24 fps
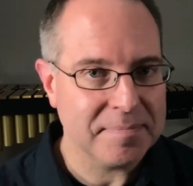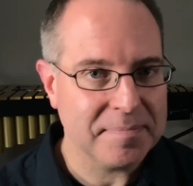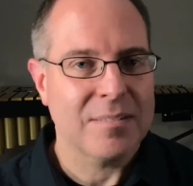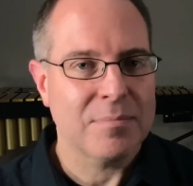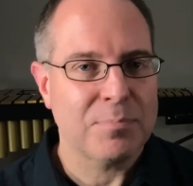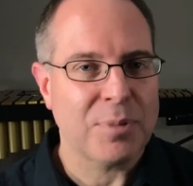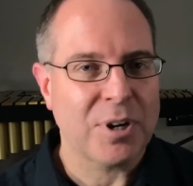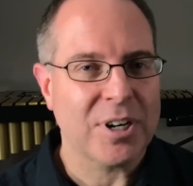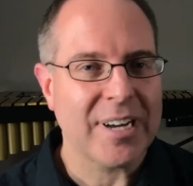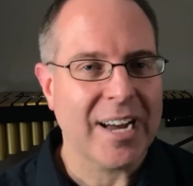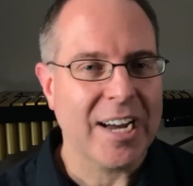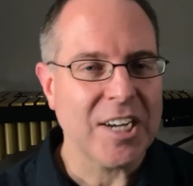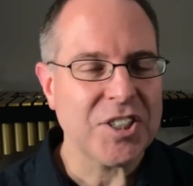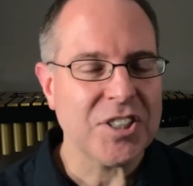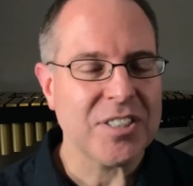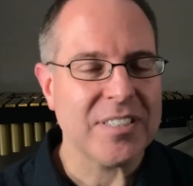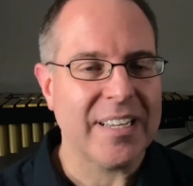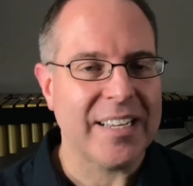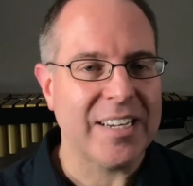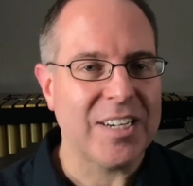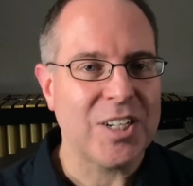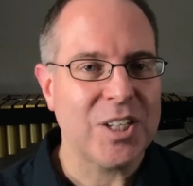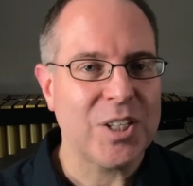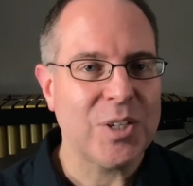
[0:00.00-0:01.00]
Percussion
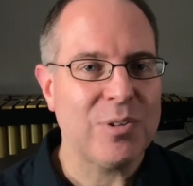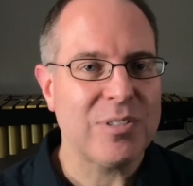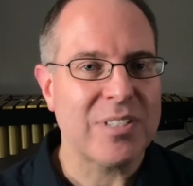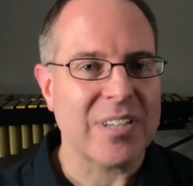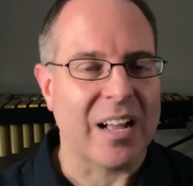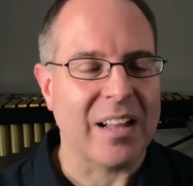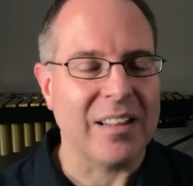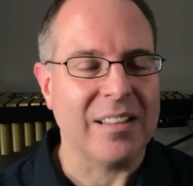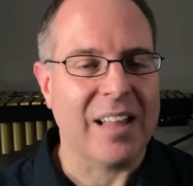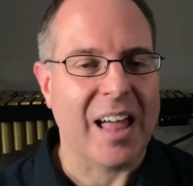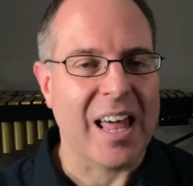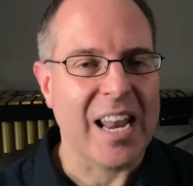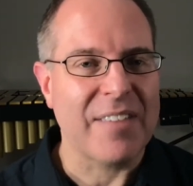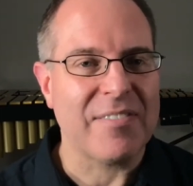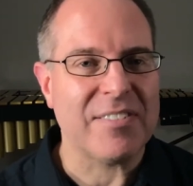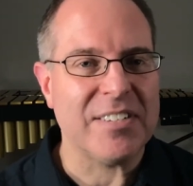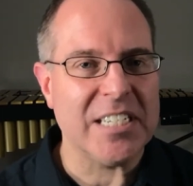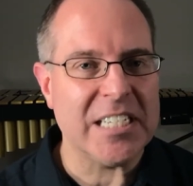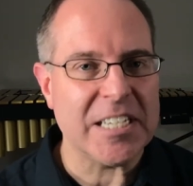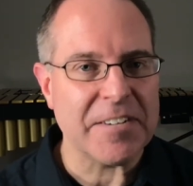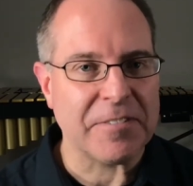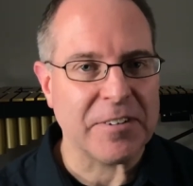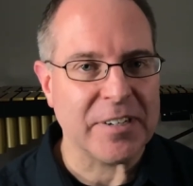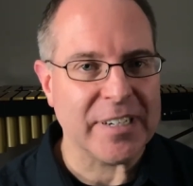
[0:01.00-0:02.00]
includes a lot of
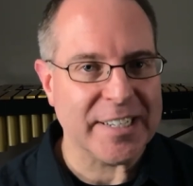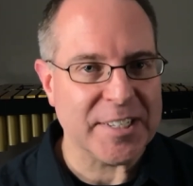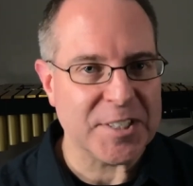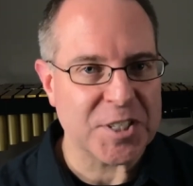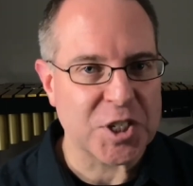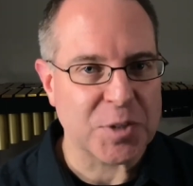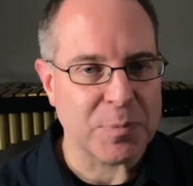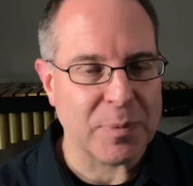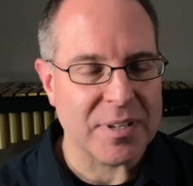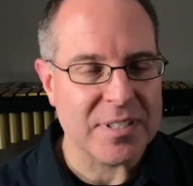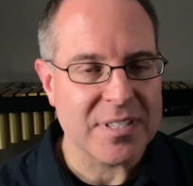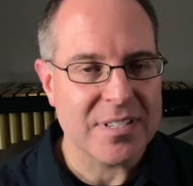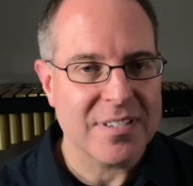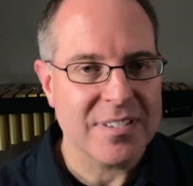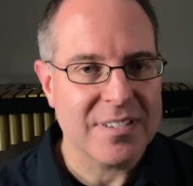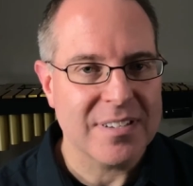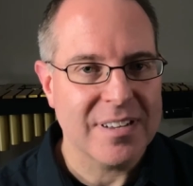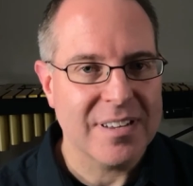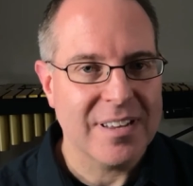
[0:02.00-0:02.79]
different instruments.